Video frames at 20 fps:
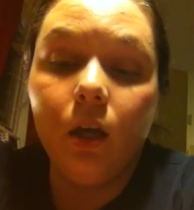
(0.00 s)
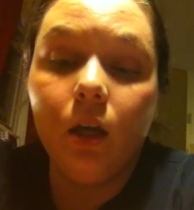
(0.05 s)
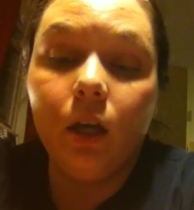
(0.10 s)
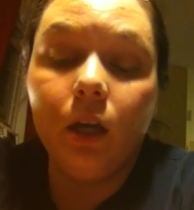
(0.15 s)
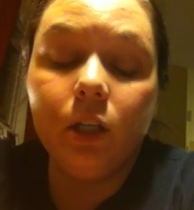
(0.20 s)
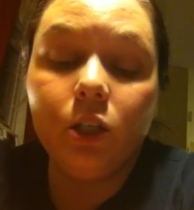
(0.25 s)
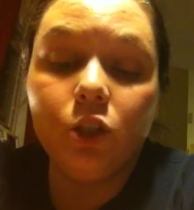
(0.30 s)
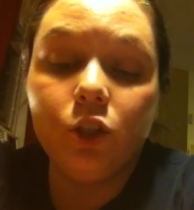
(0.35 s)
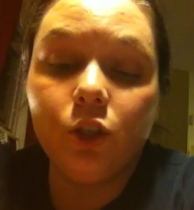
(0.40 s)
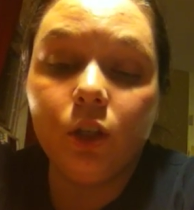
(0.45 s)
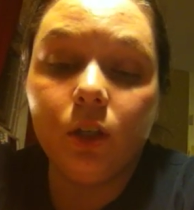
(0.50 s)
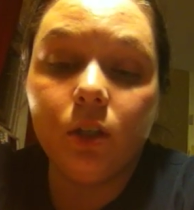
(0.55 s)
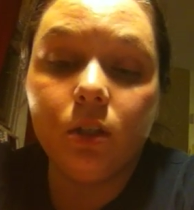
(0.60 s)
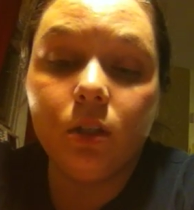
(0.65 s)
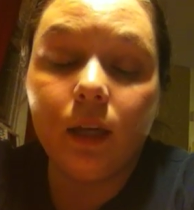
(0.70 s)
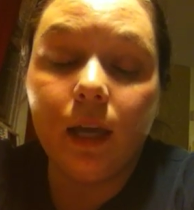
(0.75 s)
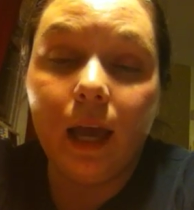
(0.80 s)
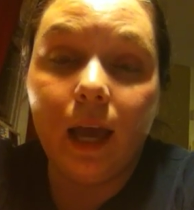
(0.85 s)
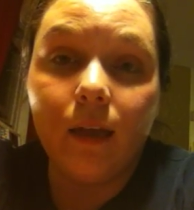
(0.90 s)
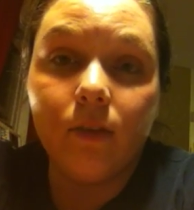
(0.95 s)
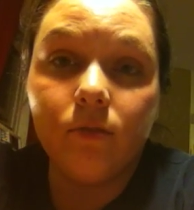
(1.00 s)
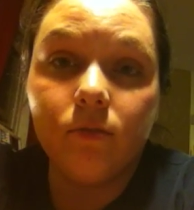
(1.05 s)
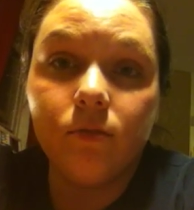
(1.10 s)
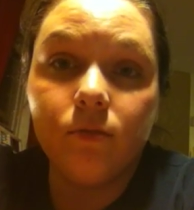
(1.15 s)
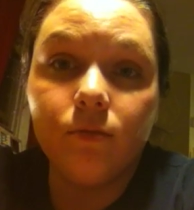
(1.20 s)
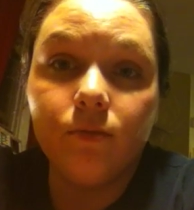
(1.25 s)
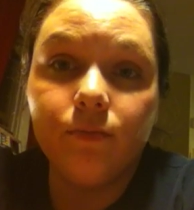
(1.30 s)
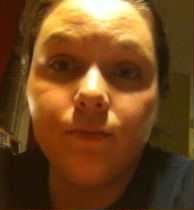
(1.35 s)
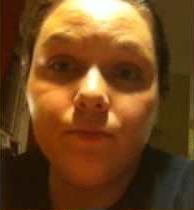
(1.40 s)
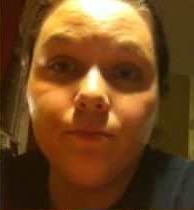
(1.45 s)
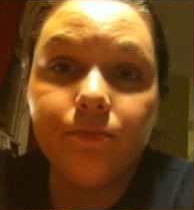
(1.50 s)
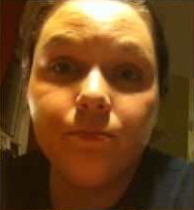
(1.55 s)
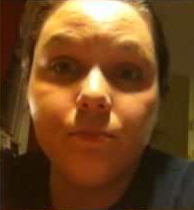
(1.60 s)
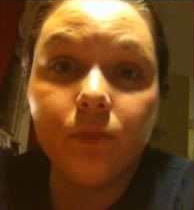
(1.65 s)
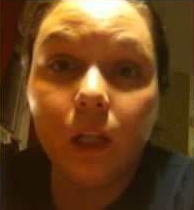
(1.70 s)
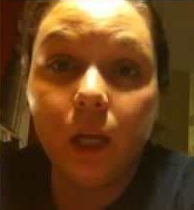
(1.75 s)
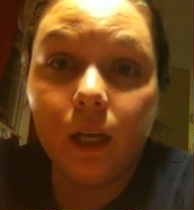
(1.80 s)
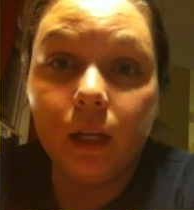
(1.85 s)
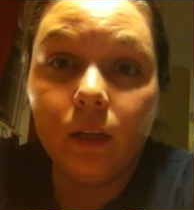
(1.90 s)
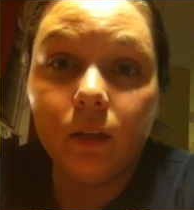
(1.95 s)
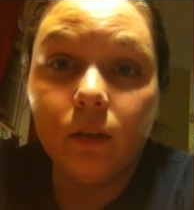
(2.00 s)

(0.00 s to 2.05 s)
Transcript: It's just I have blood.